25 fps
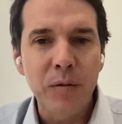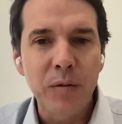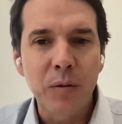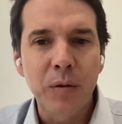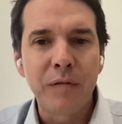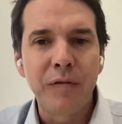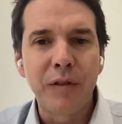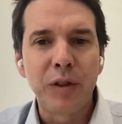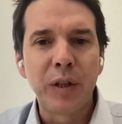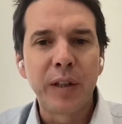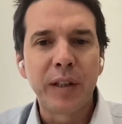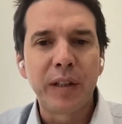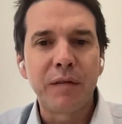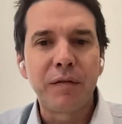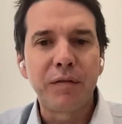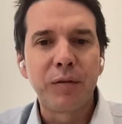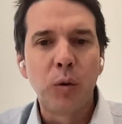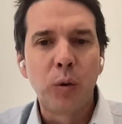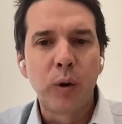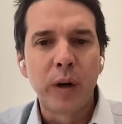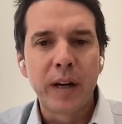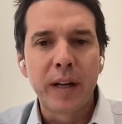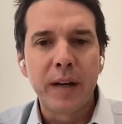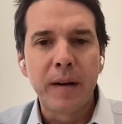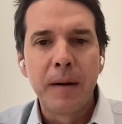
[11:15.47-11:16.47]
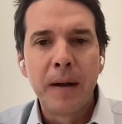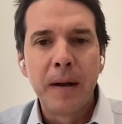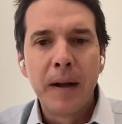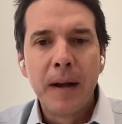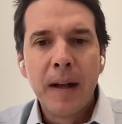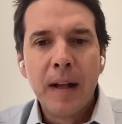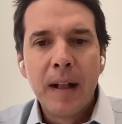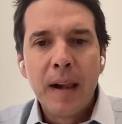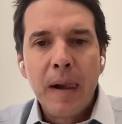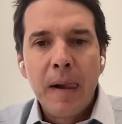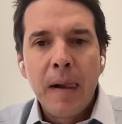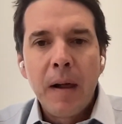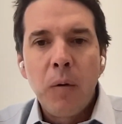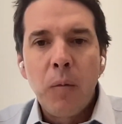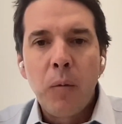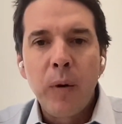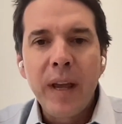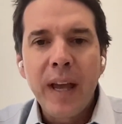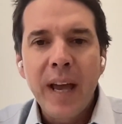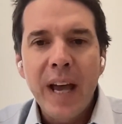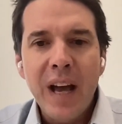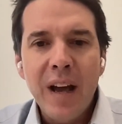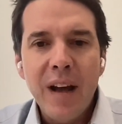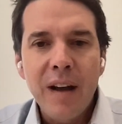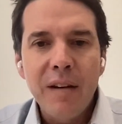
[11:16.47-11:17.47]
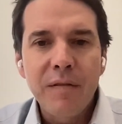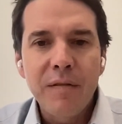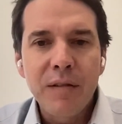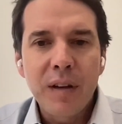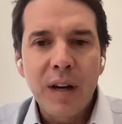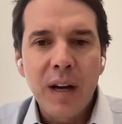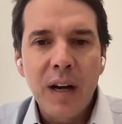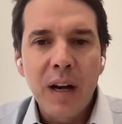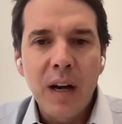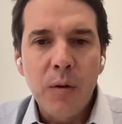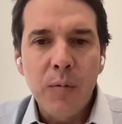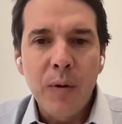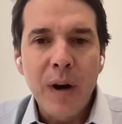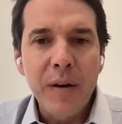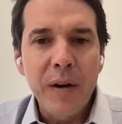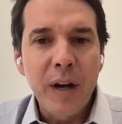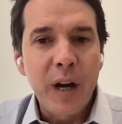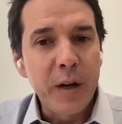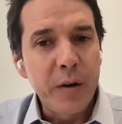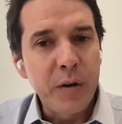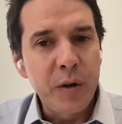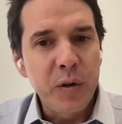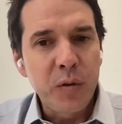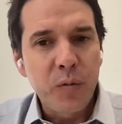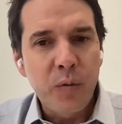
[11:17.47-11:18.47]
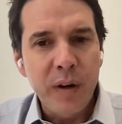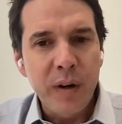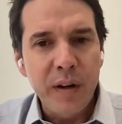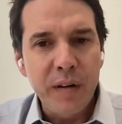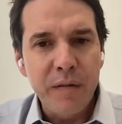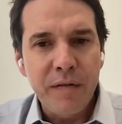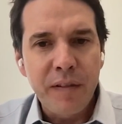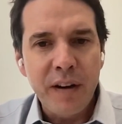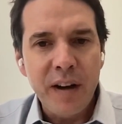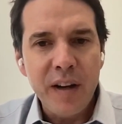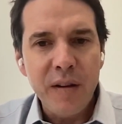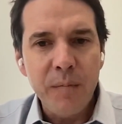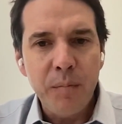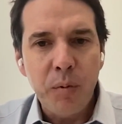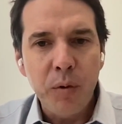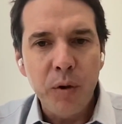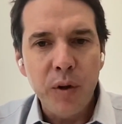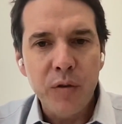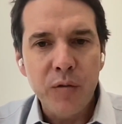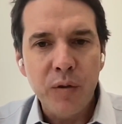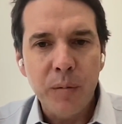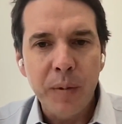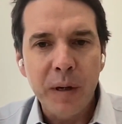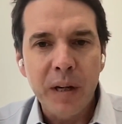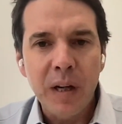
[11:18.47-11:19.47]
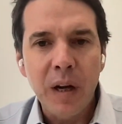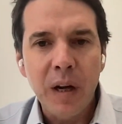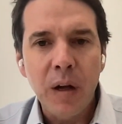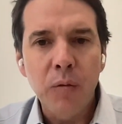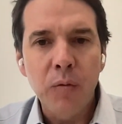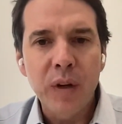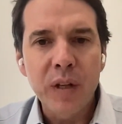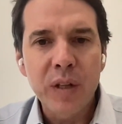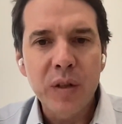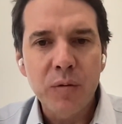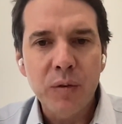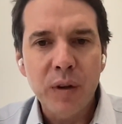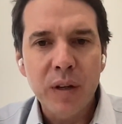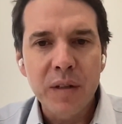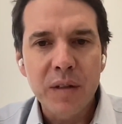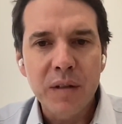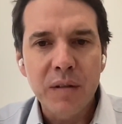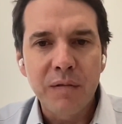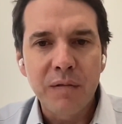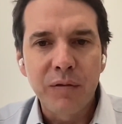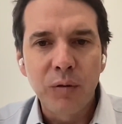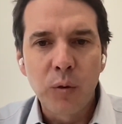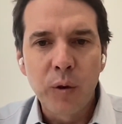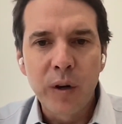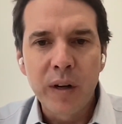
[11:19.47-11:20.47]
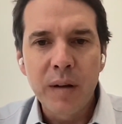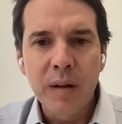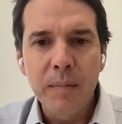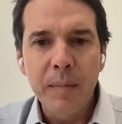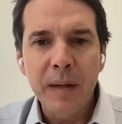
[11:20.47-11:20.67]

So if you look at Florida, we have around 125 Pollo Tropical restaurants in Florida.